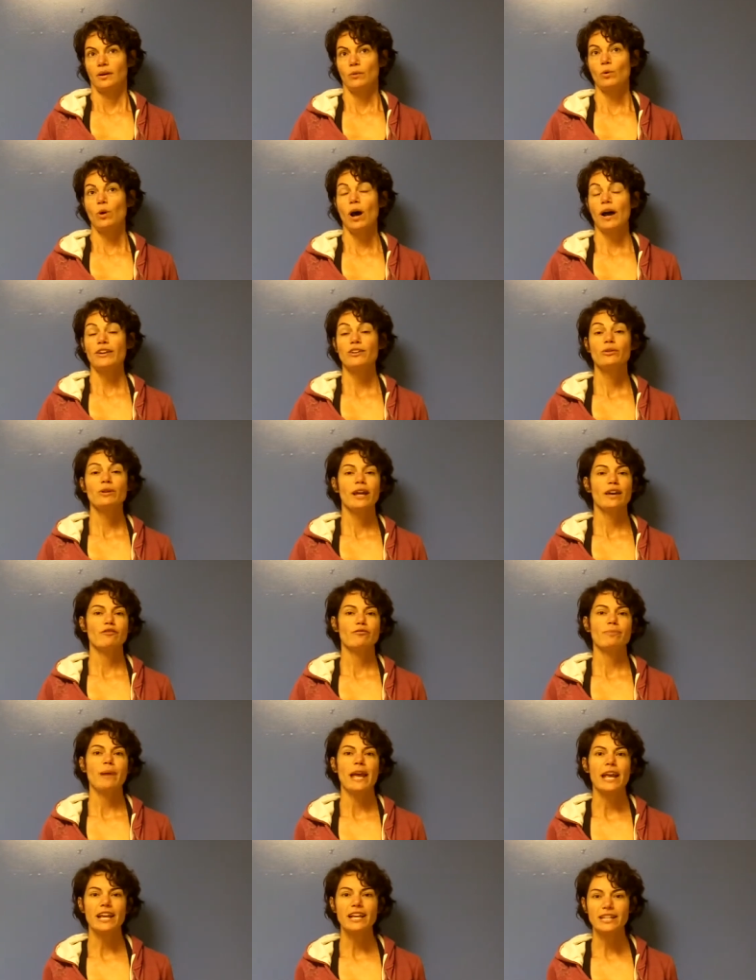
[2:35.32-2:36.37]
Well, I don't
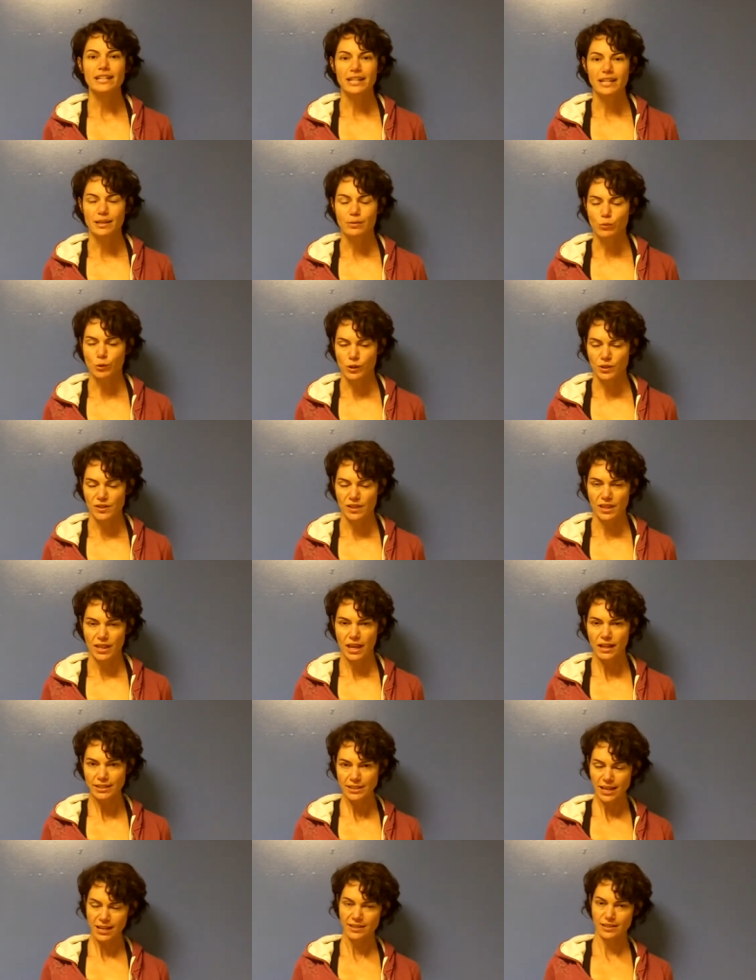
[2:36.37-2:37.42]
have pain anymore, so
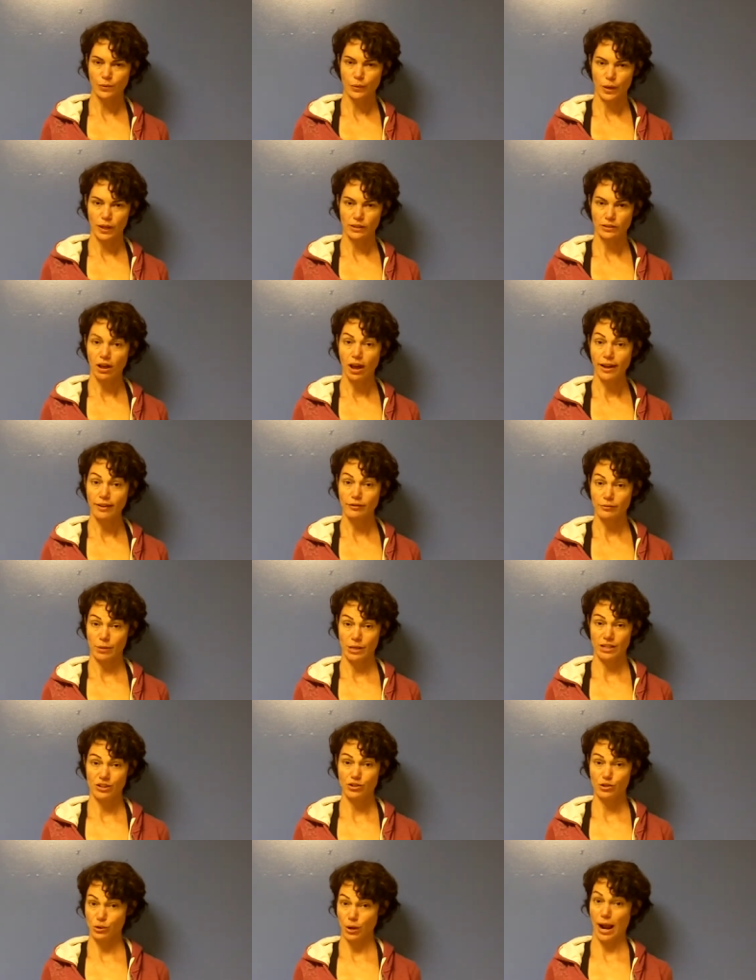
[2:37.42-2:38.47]
that takes away a lot of
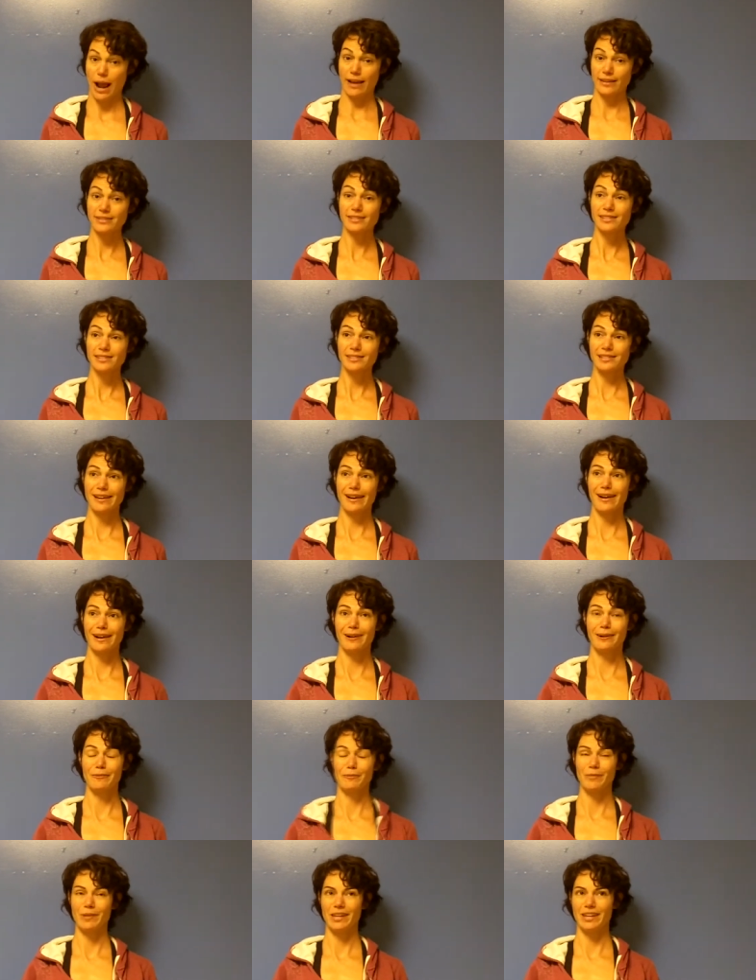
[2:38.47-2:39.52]
my stress,
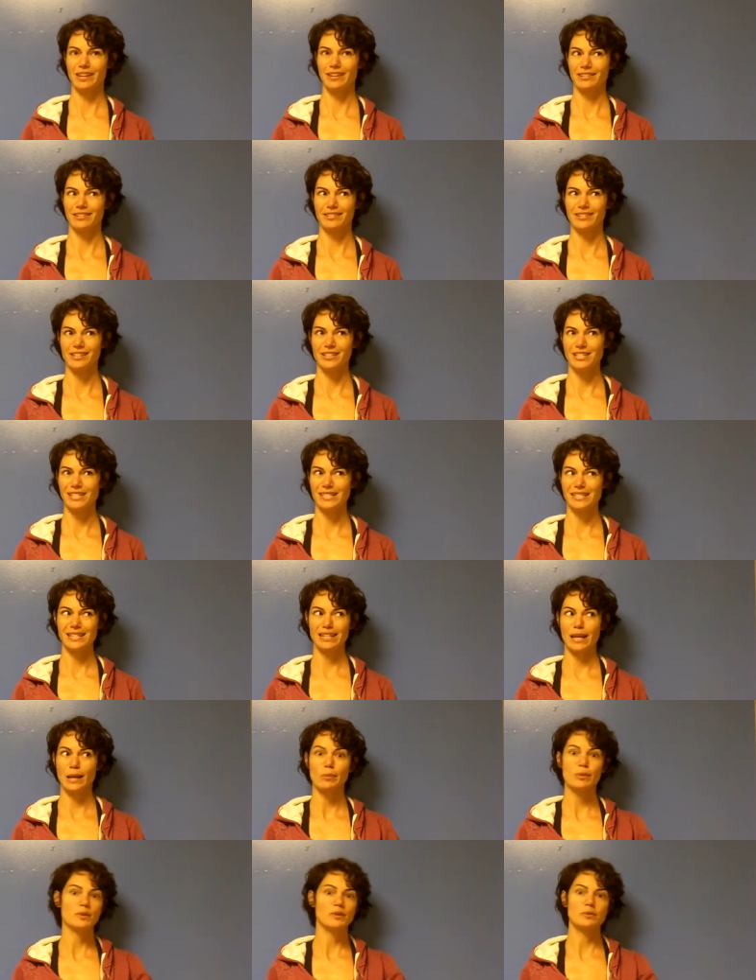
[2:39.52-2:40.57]
and it just
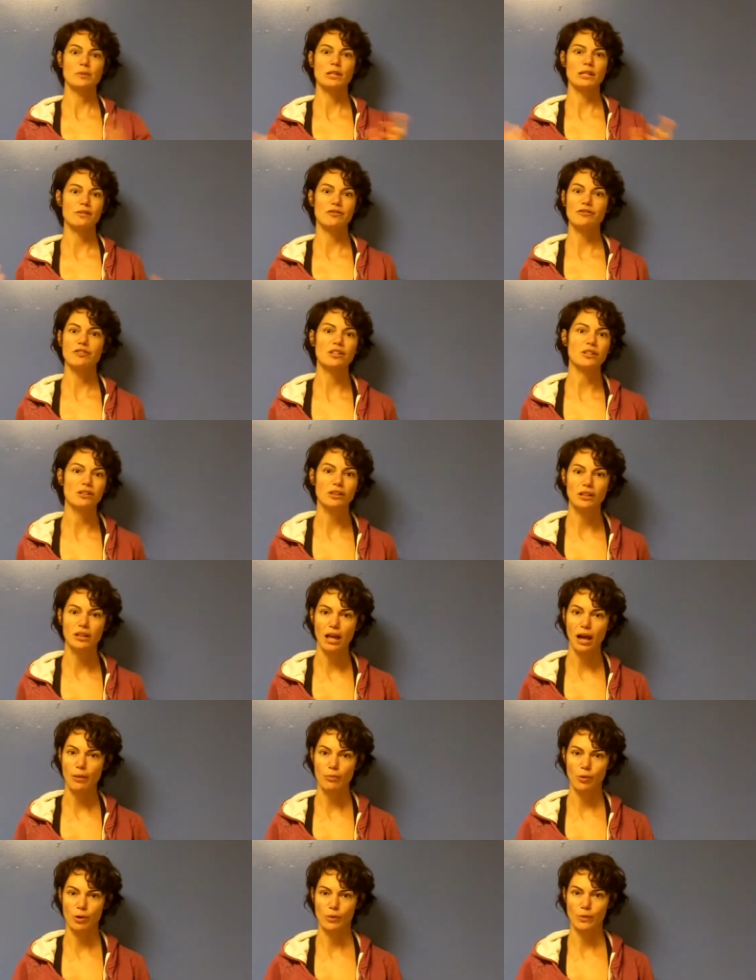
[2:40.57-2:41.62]
enables me to feel a
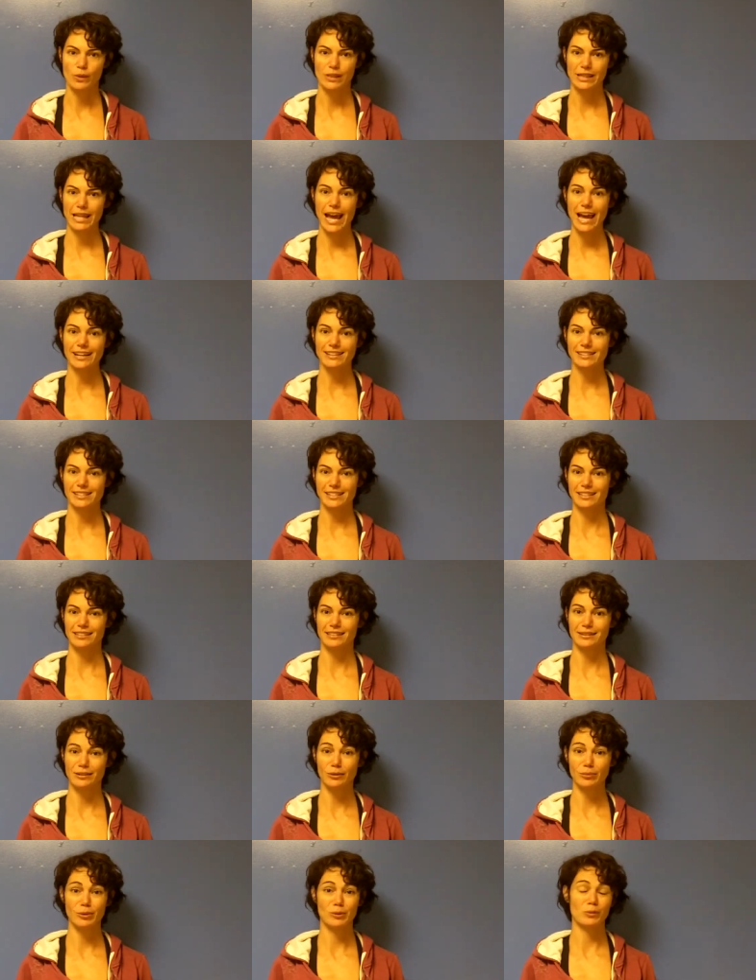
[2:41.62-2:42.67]
lot more relaxed and a
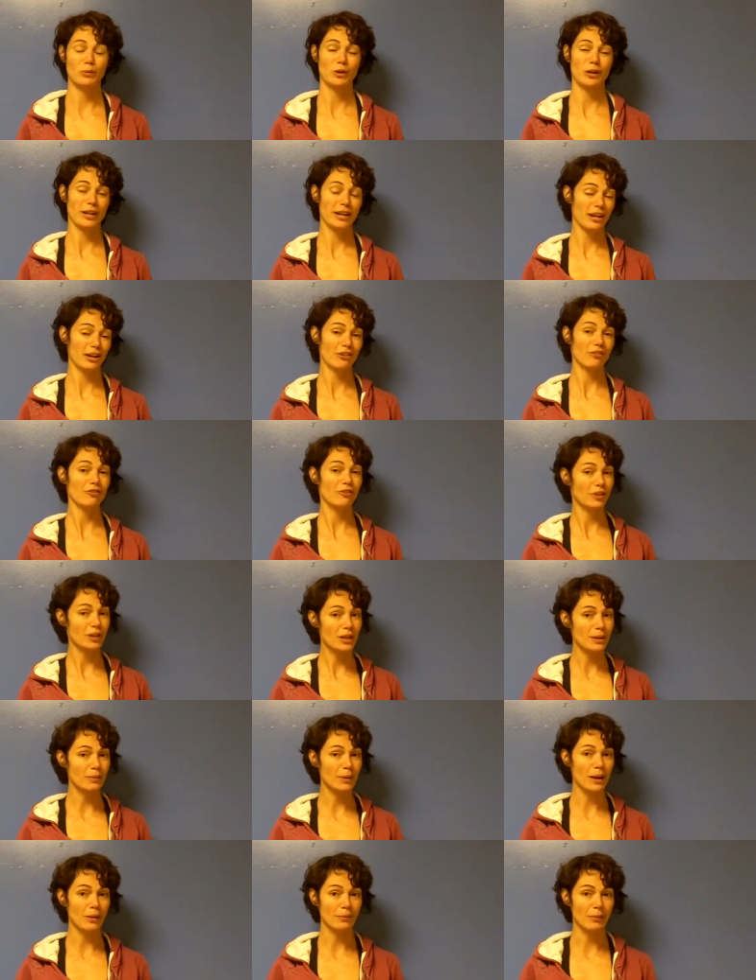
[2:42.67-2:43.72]
little bit more
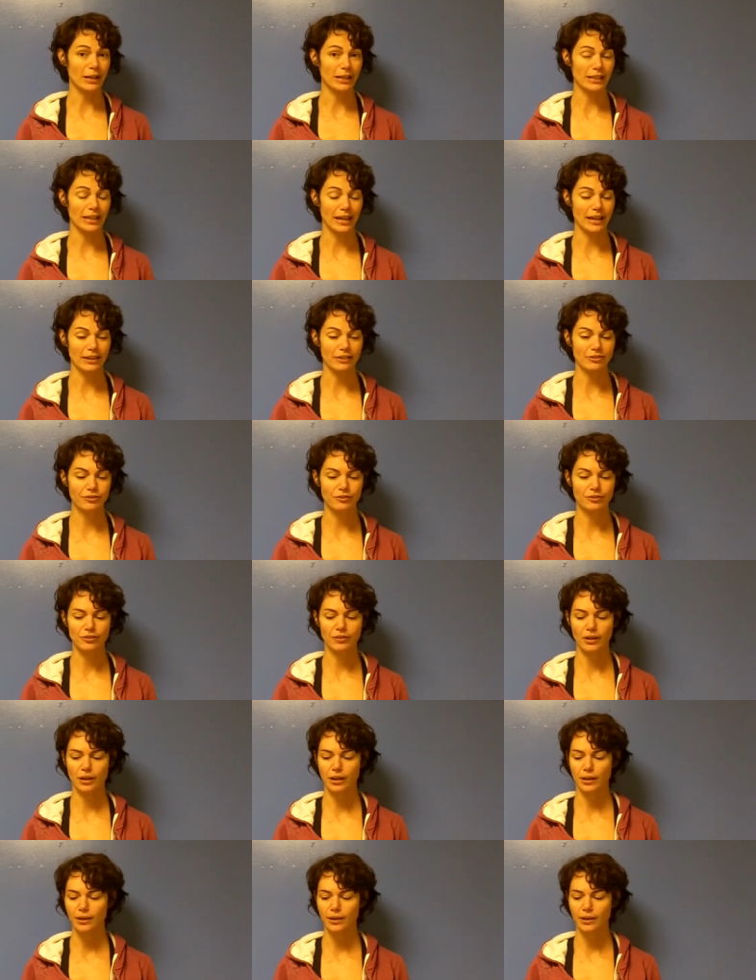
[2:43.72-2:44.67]
carefree about my life.